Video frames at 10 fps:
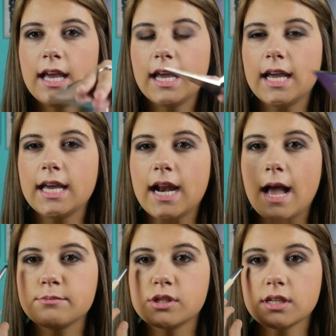And
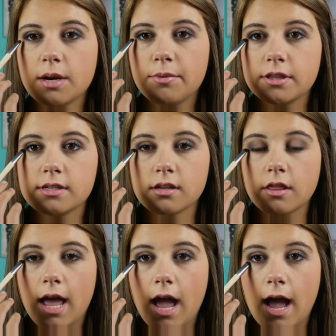I'm just going to put this on
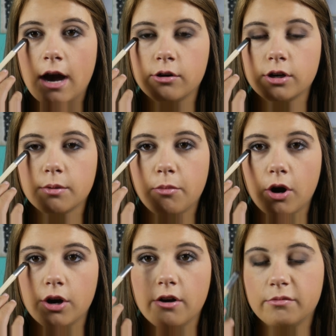the outer
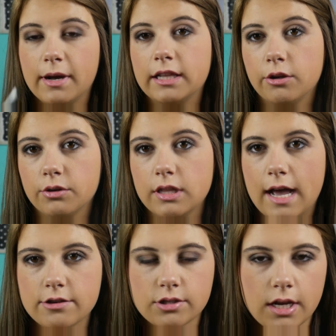part of my lower
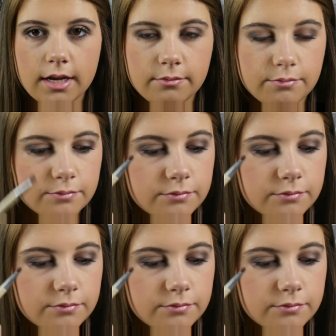lash line.